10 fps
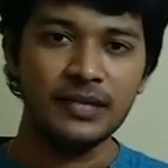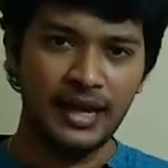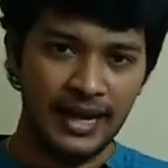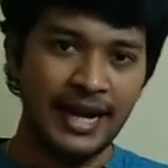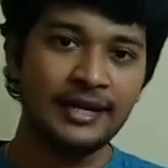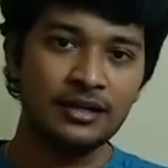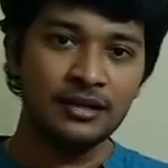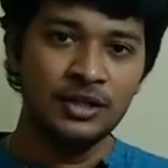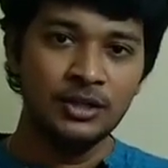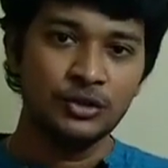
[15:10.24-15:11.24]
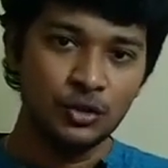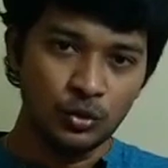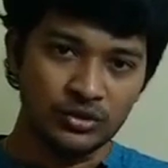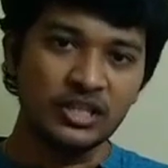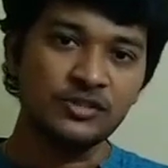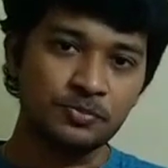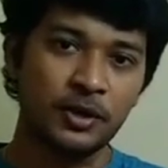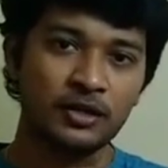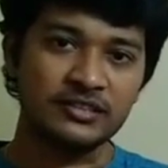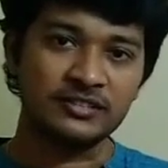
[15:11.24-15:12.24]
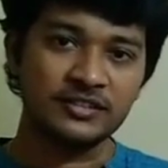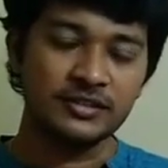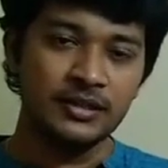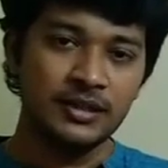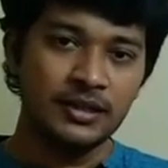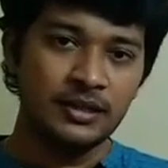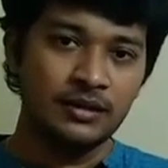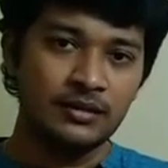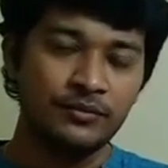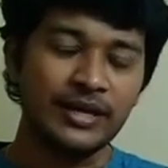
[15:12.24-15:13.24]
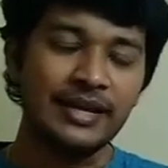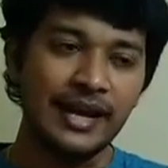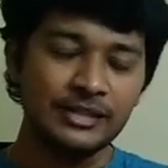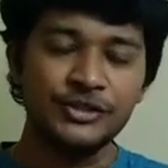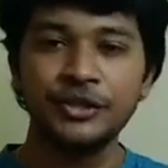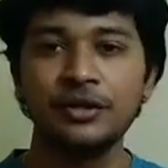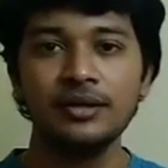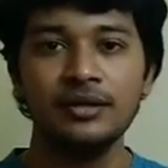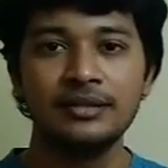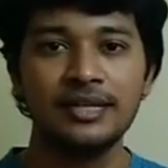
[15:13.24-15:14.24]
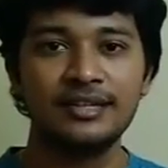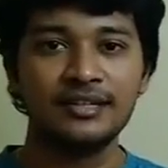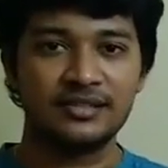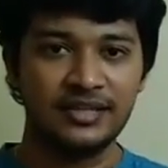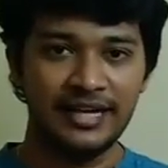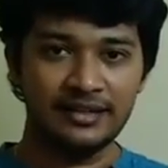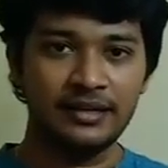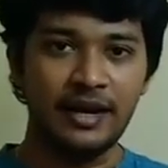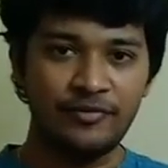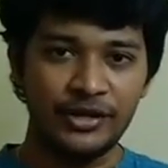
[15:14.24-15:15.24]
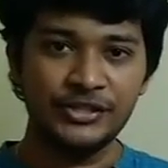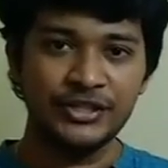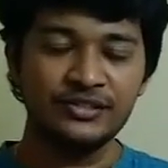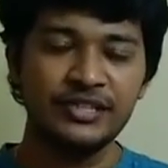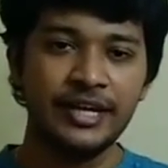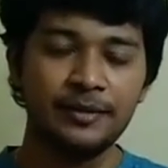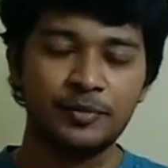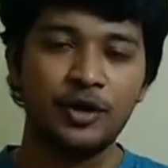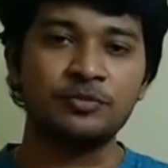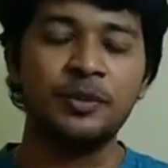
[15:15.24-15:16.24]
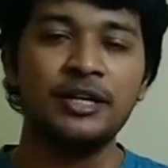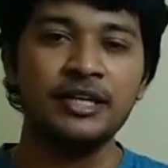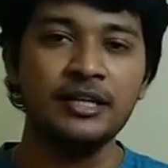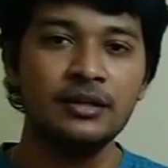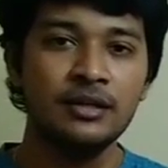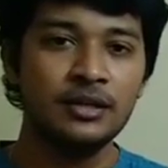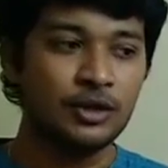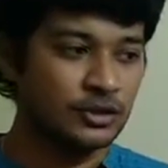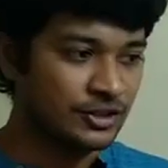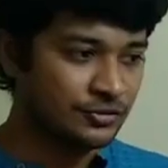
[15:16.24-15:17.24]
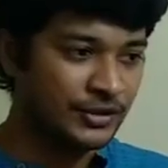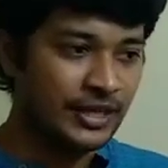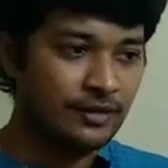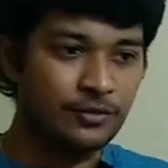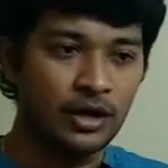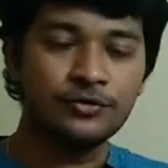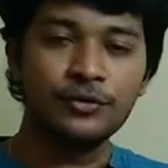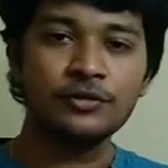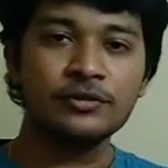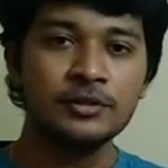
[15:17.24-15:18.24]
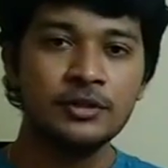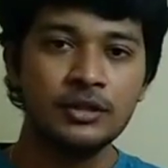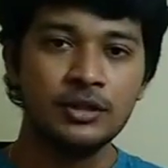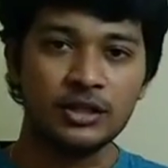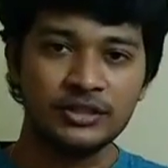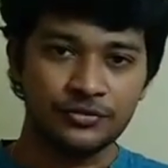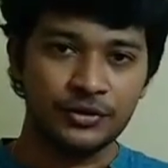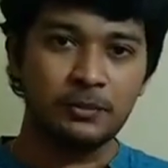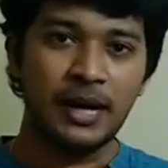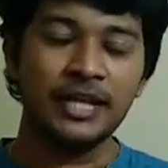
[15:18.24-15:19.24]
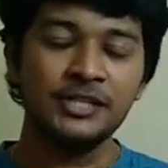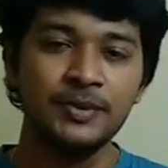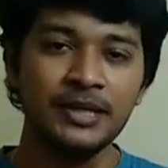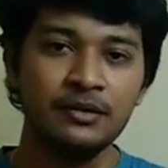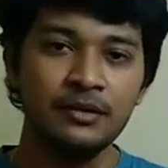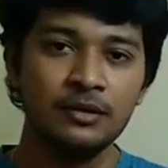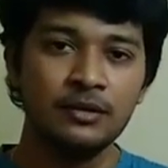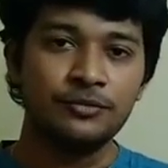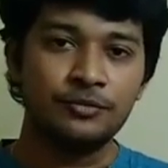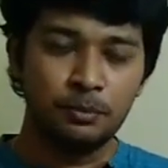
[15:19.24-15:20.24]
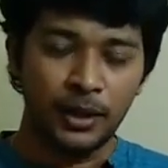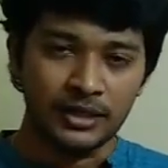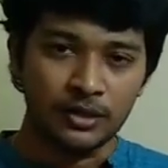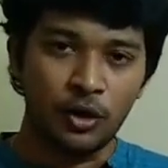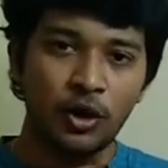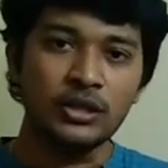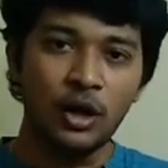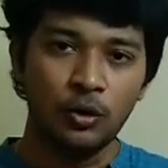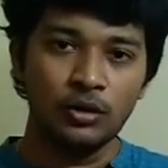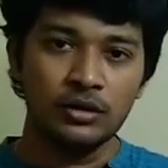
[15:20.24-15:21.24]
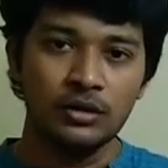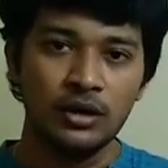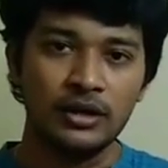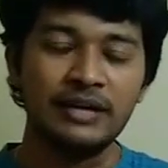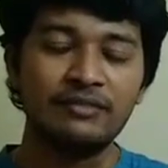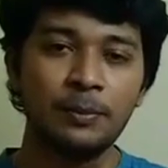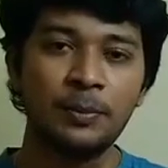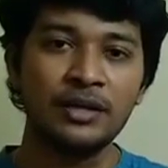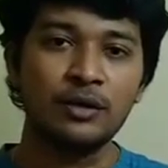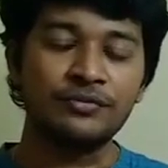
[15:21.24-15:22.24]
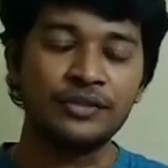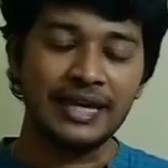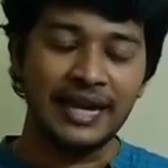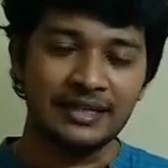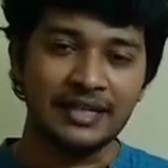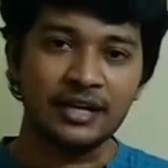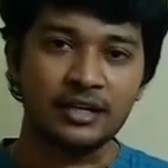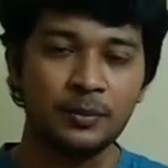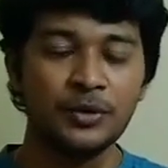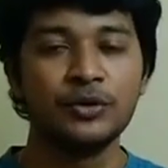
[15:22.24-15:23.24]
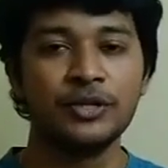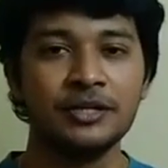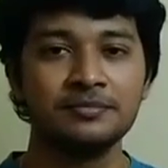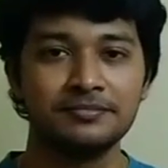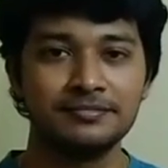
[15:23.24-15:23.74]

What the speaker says: And through this process, we can ensure that there is greater efficiency and prosperity, not just for the workforce, not just for the management, but on the whole, a development of the entire community.